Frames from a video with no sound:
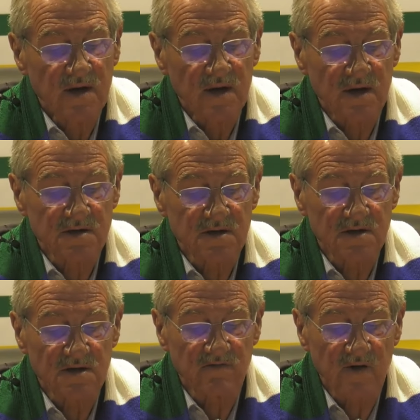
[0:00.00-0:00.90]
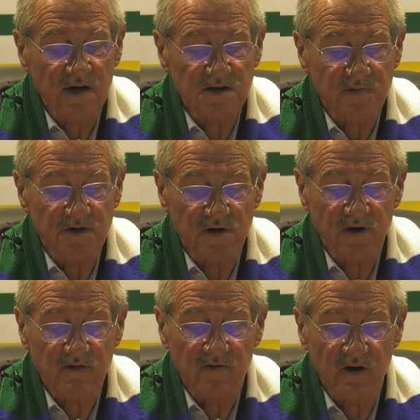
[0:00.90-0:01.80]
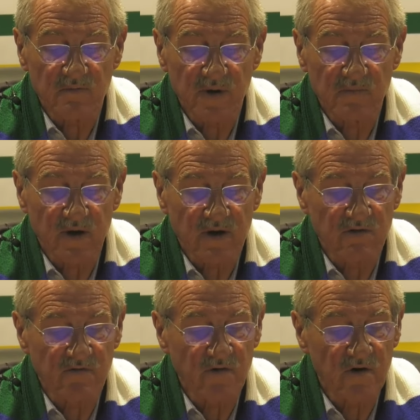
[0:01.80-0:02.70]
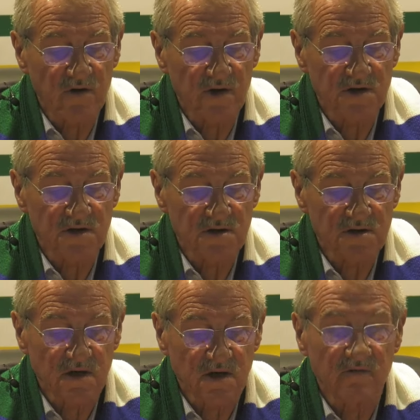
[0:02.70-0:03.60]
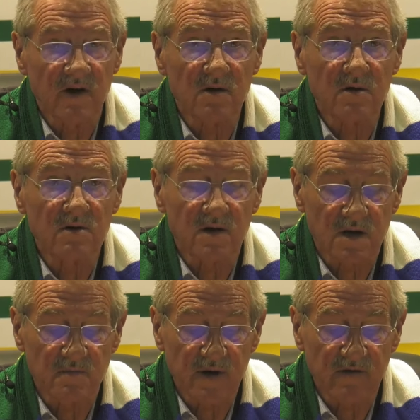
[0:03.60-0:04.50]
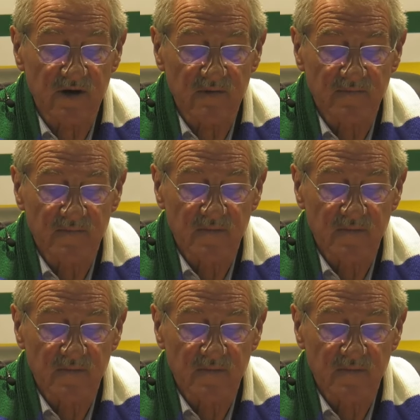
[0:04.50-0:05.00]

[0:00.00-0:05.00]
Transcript: And since a vast majority of our people in the four regions, the Kavango, the Caprivi,